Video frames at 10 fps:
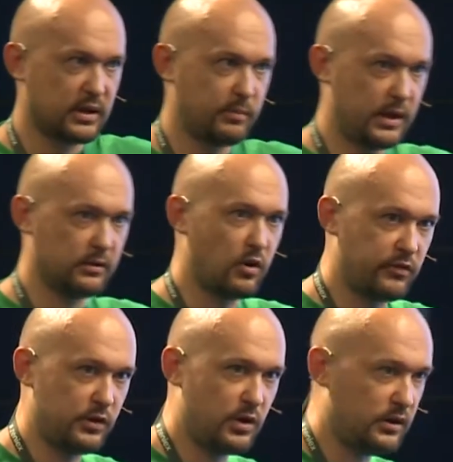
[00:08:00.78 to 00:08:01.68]
can make an
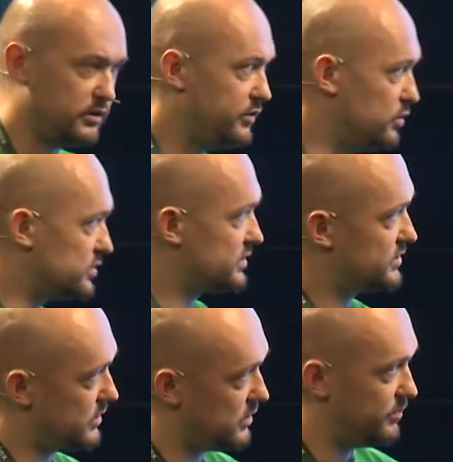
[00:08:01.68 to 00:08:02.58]
offer you can't refuse.
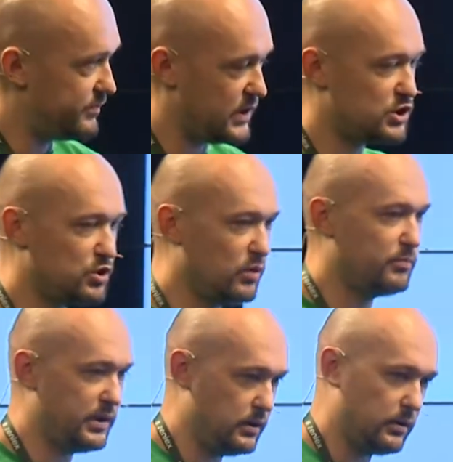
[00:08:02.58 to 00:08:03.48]
So there shouldn't
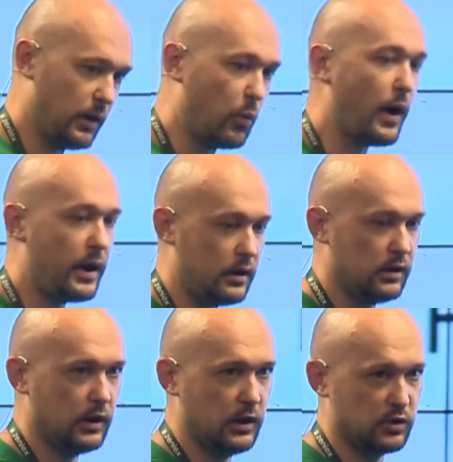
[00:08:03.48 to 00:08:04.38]
be a way
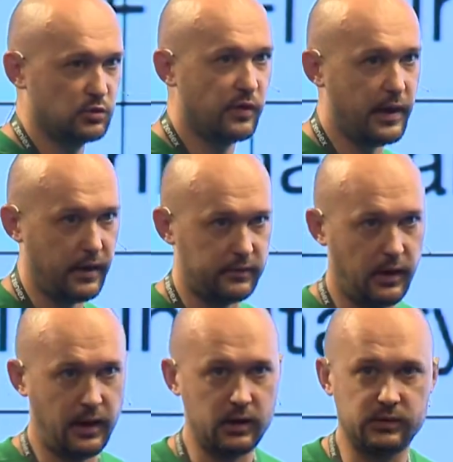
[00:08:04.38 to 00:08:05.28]
to do that.
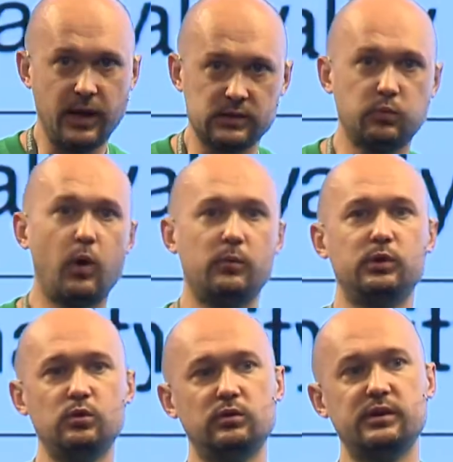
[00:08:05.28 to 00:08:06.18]
And that's what we're
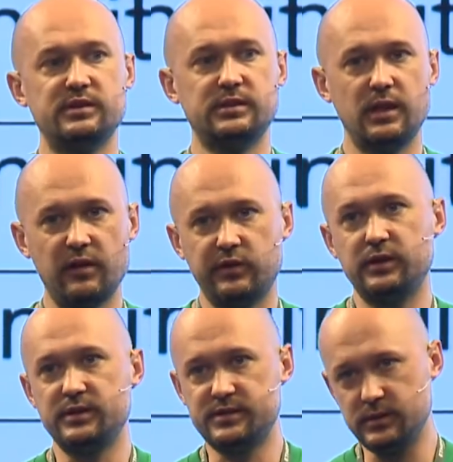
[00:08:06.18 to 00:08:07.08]
doing in ETCDEV and
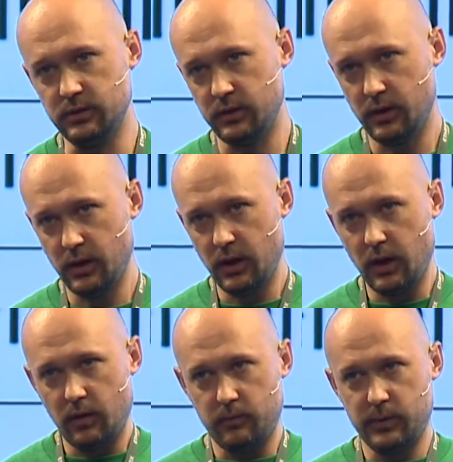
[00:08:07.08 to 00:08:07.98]
ETC.
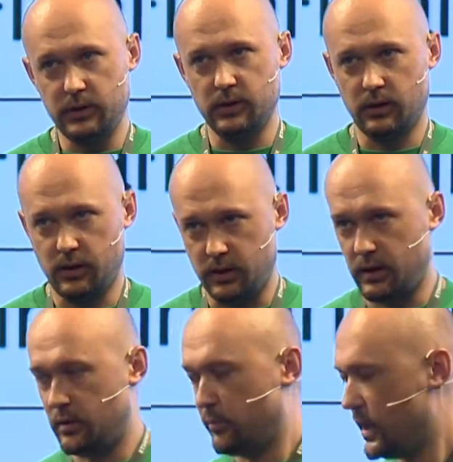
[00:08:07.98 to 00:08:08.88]
We
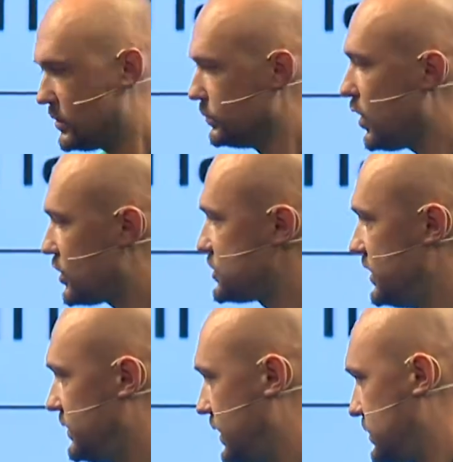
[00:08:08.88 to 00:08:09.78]
are making
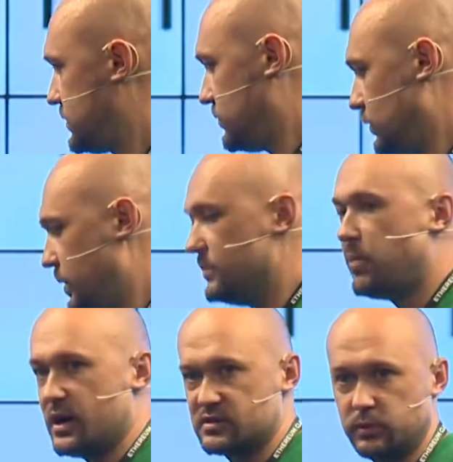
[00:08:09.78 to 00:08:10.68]
blockchain that will be
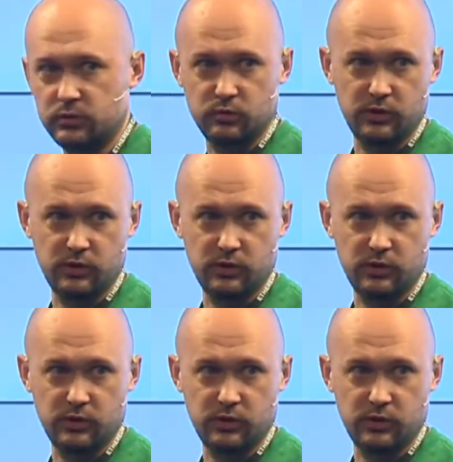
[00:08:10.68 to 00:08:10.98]
impossible to